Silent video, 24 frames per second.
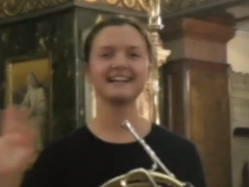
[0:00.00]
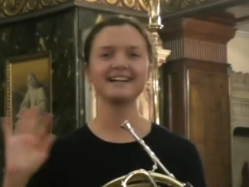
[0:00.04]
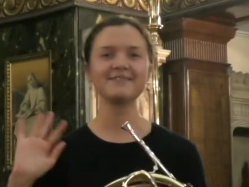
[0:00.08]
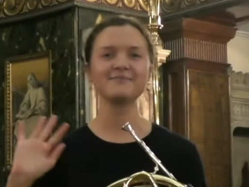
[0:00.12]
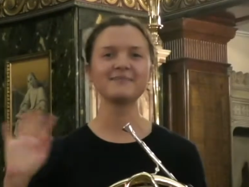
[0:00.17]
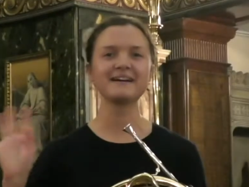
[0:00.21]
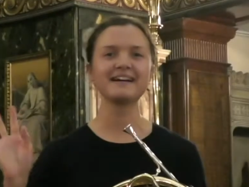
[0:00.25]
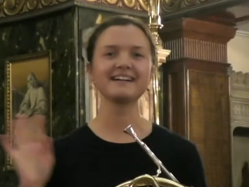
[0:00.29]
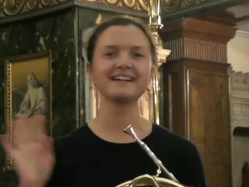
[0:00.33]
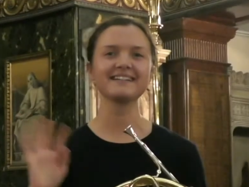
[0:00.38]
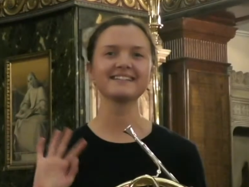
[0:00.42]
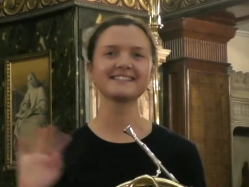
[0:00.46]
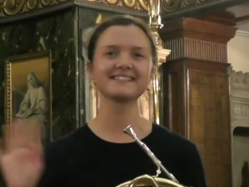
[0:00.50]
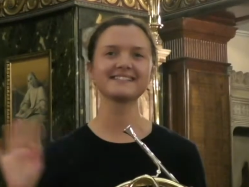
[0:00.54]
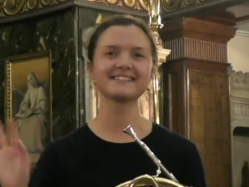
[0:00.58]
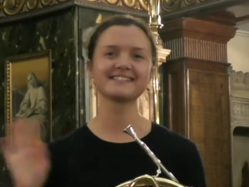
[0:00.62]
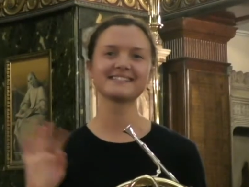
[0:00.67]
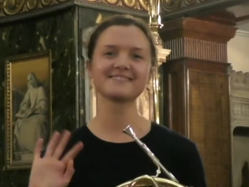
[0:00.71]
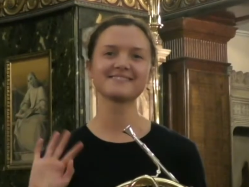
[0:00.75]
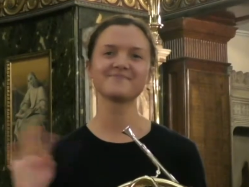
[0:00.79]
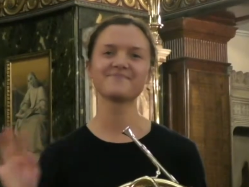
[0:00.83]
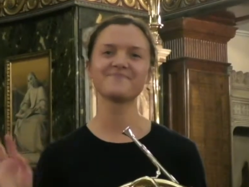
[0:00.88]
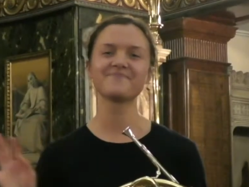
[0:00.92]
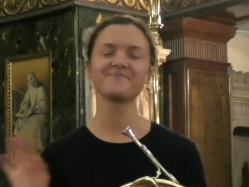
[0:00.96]
Hi Max,
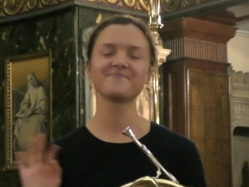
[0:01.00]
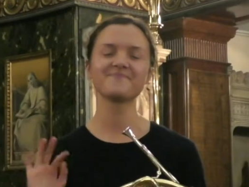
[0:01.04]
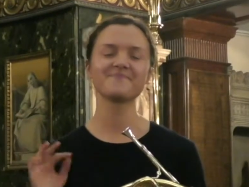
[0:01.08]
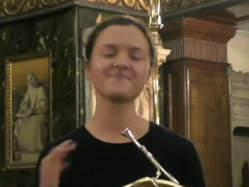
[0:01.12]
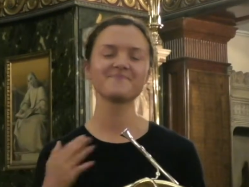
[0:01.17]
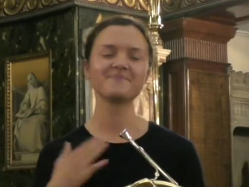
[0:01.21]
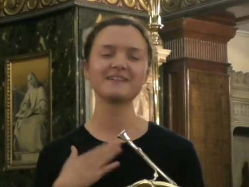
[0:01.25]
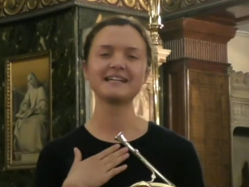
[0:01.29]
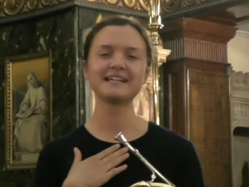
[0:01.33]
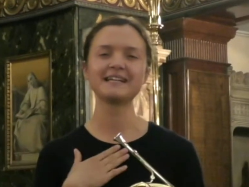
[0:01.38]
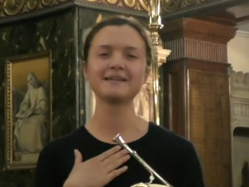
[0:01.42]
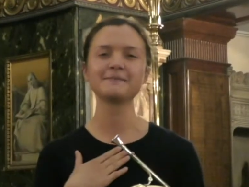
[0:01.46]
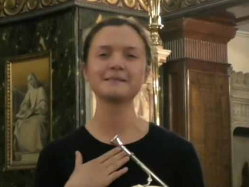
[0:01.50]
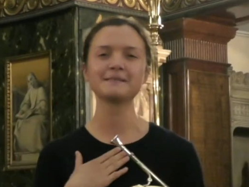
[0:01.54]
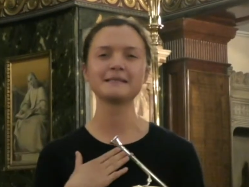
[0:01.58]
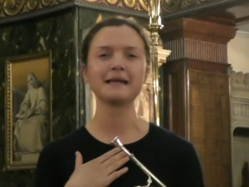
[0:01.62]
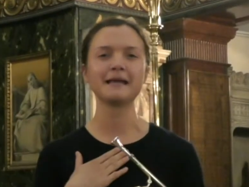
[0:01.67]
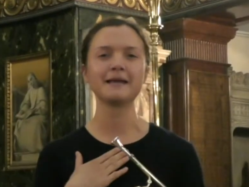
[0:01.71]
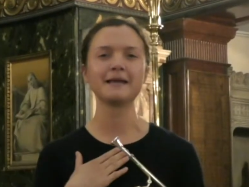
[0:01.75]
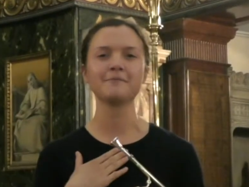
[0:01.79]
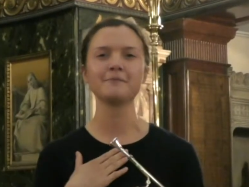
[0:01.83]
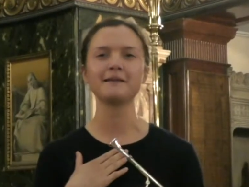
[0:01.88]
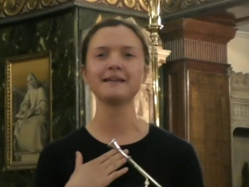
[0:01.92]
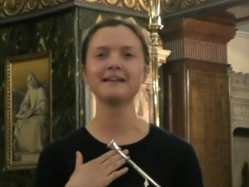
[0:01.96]
my name's
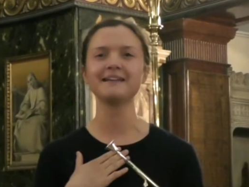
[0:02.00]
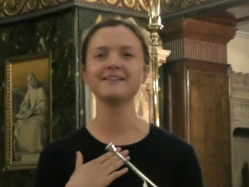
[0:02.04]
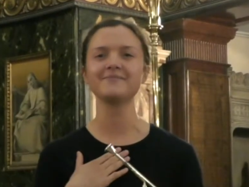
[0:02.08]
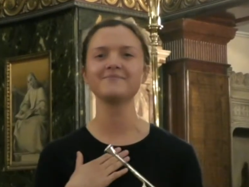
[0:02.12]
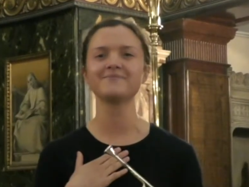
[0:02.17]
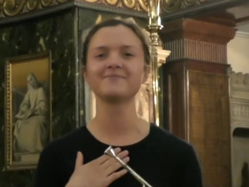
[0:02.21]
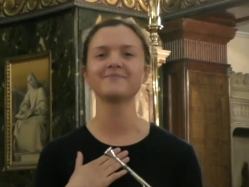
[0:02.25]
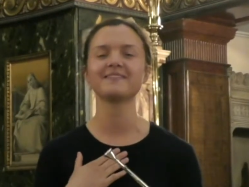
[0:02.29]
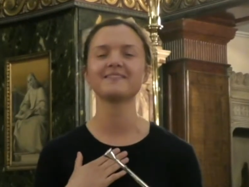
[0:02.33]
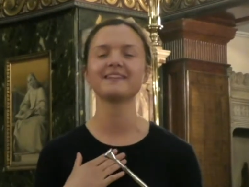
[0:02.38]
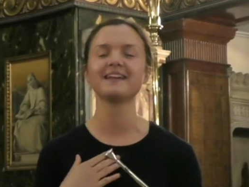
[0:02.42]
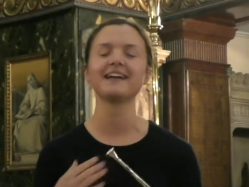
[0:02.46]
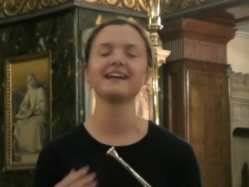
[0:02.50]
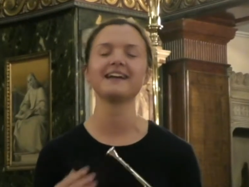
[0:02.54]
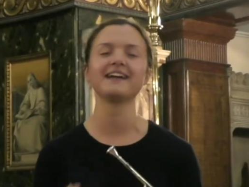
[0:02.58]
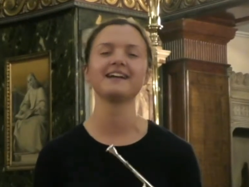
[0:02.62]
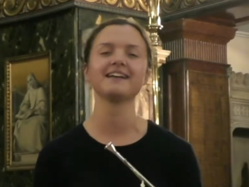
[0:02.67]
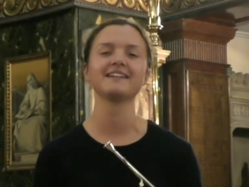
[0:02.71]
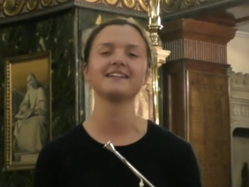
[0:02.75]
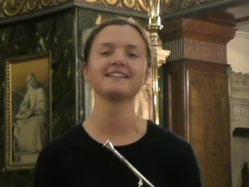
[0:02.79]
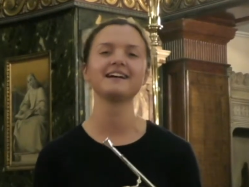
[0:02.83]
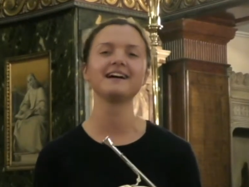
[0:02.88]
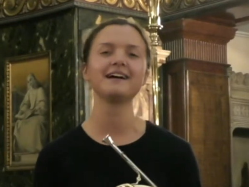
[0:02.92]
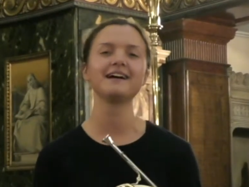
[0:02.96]
Amy
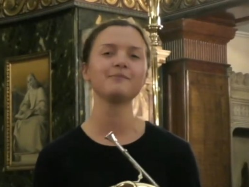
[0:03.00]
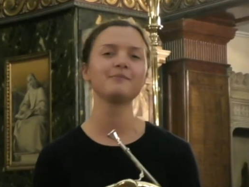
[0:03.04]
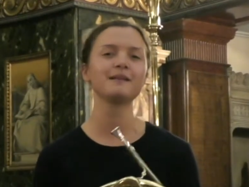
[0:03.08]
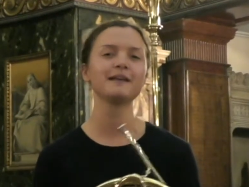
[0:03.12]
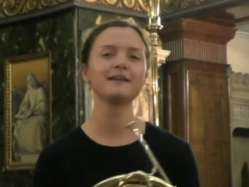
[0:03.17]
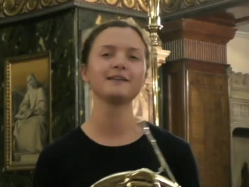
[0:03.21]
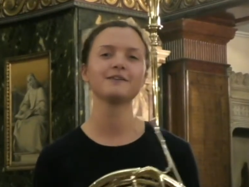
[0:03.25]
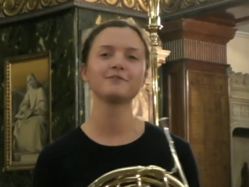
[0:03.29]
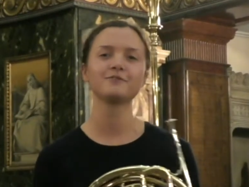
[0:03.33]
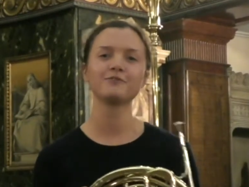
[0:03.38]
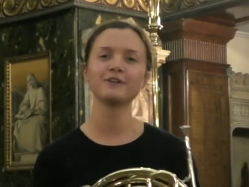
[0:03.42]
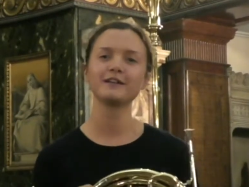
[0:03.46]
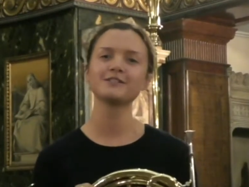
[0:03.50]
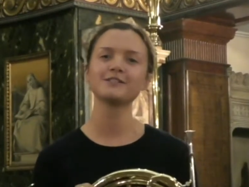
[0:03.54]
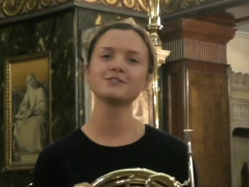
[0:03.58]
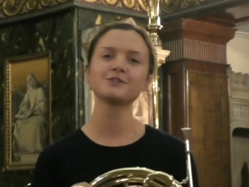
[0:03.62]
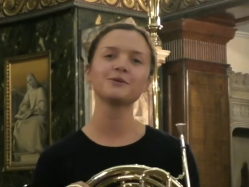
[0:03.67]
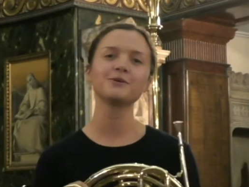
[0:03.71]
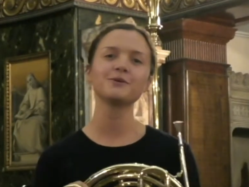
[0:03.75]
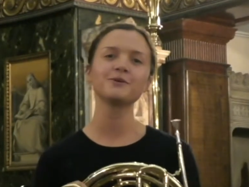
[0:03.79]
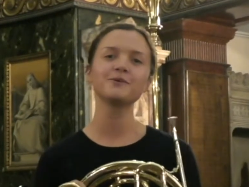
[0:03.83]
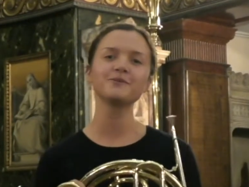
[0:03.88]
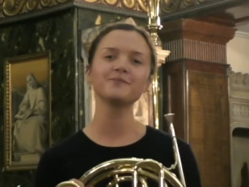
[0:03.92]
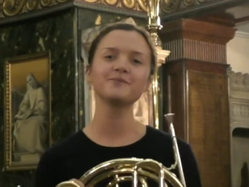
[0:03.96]
and I play the French
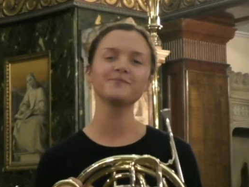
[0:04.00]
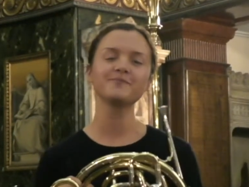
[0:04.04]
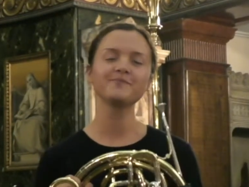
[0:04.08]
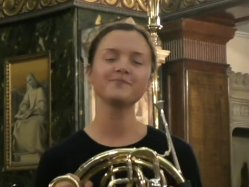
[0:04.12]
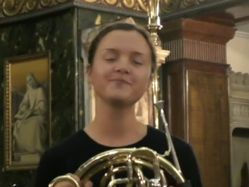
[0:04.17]
horn.